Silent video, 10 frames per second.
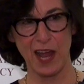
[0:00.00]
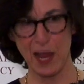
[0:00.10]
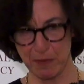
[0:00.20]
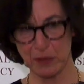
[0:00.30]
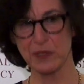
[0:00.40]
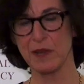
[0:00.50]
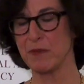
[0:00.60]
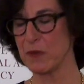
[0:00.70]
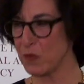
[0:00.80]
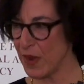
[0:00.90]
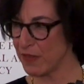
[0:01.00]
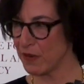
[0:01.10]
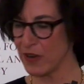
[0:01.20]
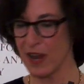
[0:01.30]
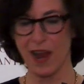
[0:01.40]
I pulled up the
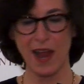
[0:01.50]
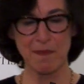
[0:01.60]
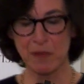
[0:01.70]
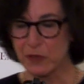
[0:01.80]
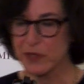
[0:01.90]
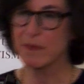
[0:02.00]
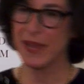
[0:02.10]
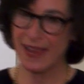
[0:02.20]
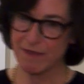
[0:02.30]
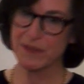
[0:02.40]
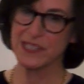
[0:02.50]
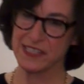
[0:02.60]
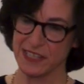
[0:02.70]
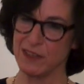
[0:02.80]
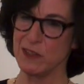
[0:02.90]
weather. I pulled up every
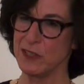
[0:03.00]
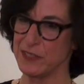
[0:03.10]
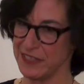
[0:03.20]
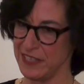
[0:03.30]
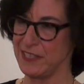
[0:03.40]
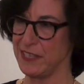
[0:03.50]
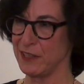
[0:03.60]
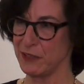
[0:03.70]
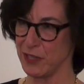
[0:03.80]
single detail.